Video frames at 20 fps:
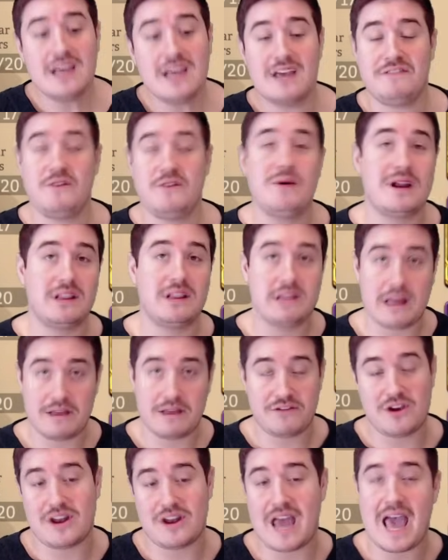If you had
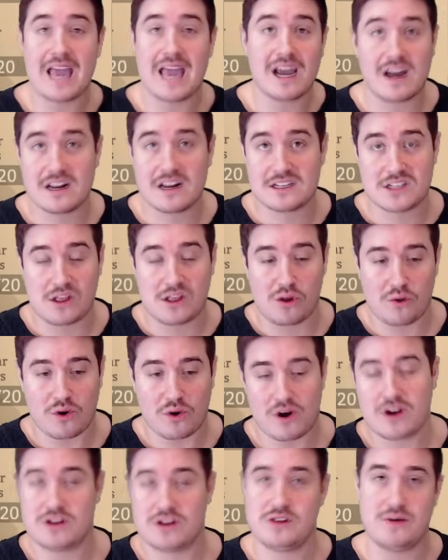if you had Aeon as a
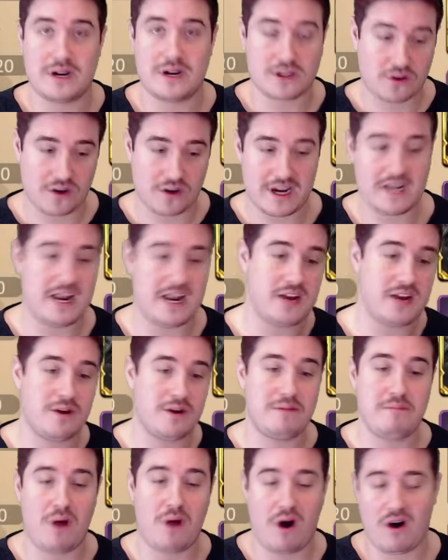lord, you had Greed, and
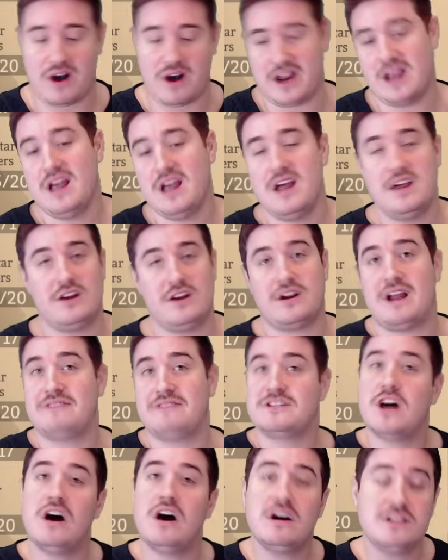Mari, you're gonna
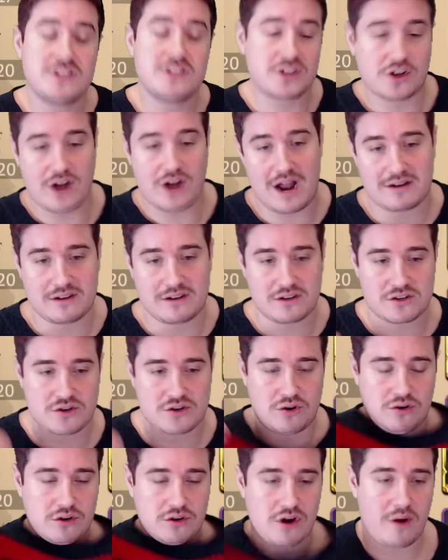have tons of crowd
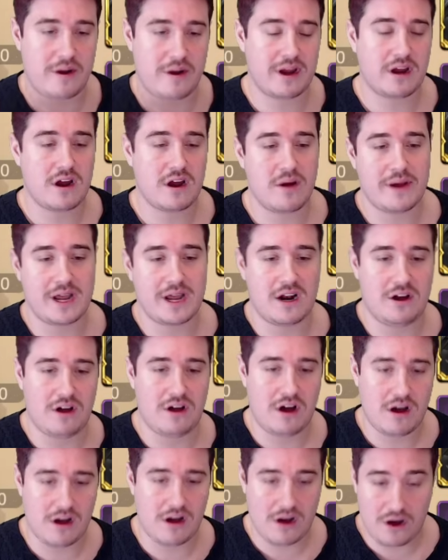control growing going
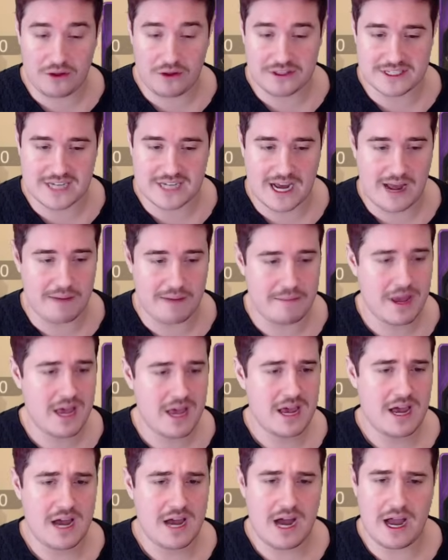all, uh, all the time.
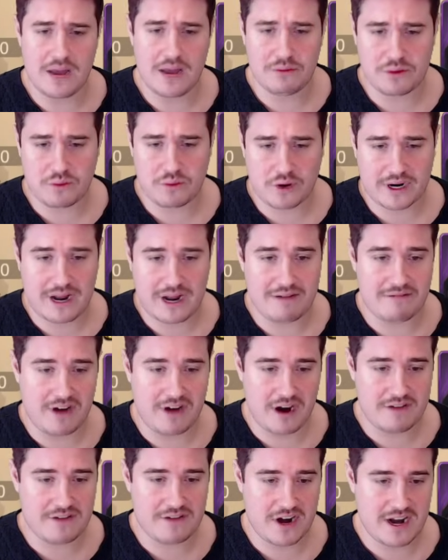Uh, it would work out
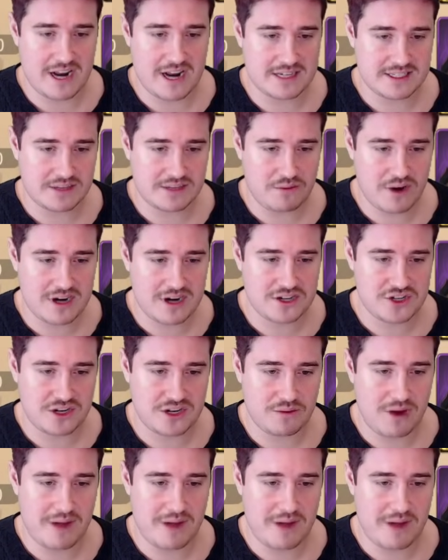very, very nicely. Where is she?